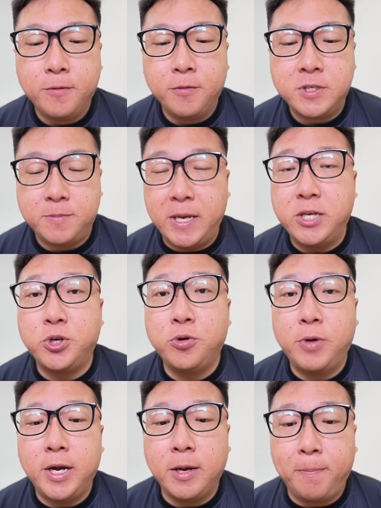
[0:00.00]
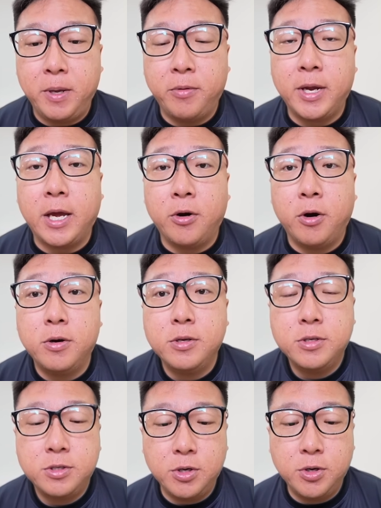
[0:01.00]
Spatial Rend appearing at all.
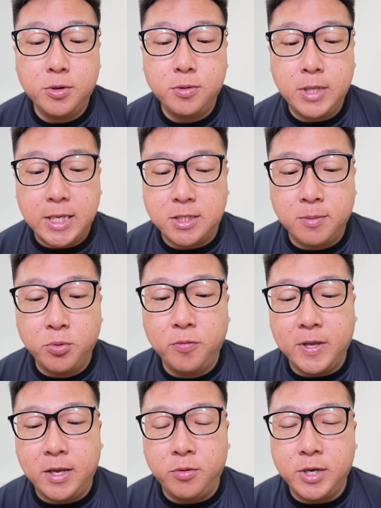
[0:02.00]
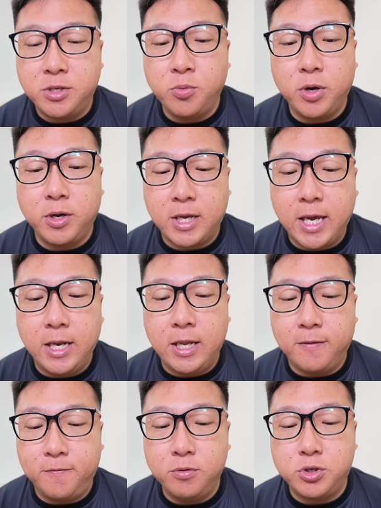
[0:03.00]
So that's the move that you actually want to get
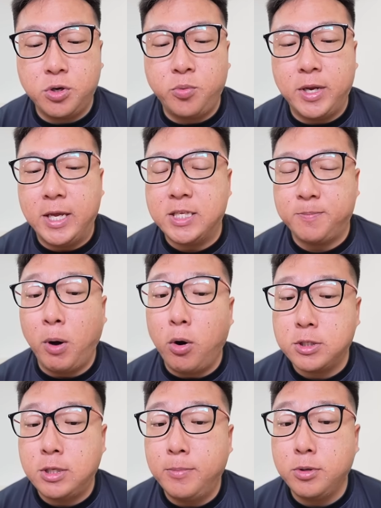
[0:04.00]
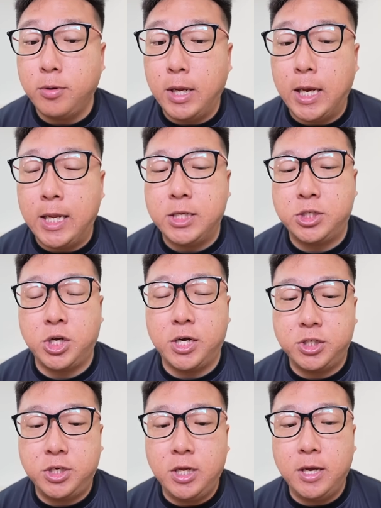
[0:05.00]
in the future when it's possible to Elite
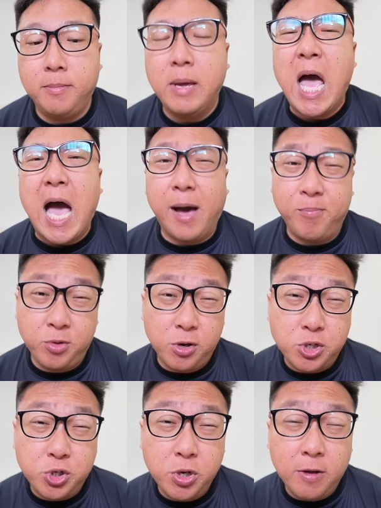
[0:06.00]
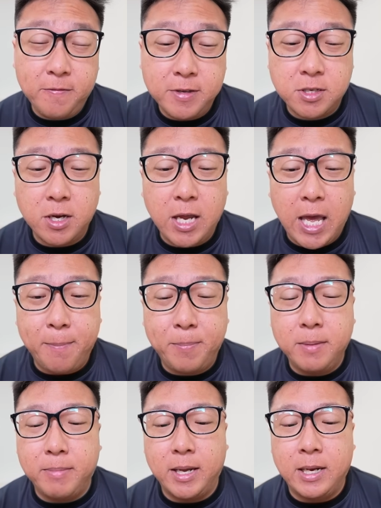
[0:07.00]
Charge TM. I'm not sure if it's gonna
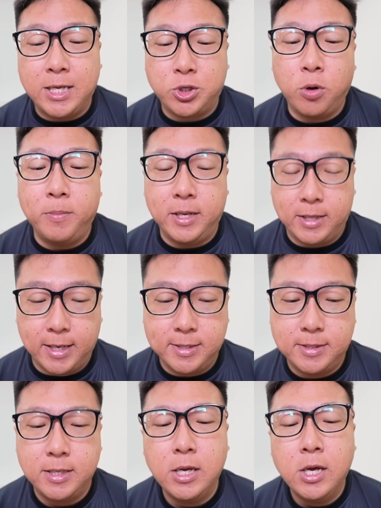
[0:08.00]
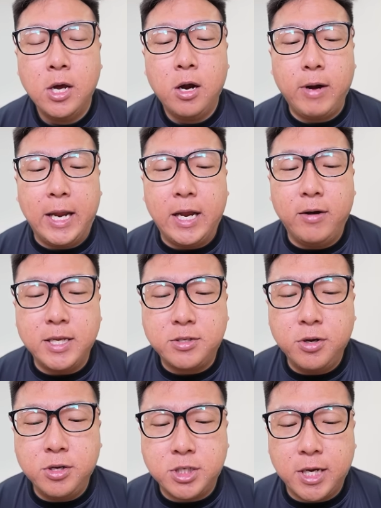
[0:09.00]
happen, but let's hope it does. Alright, now let's
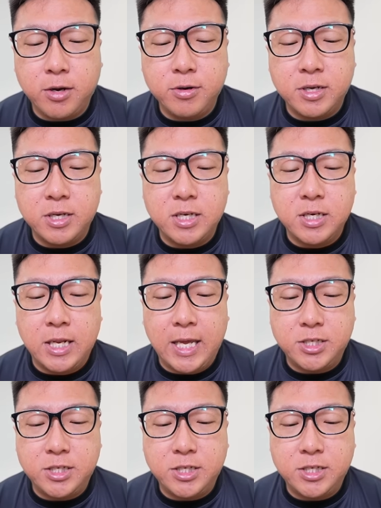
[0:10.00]
go to check out the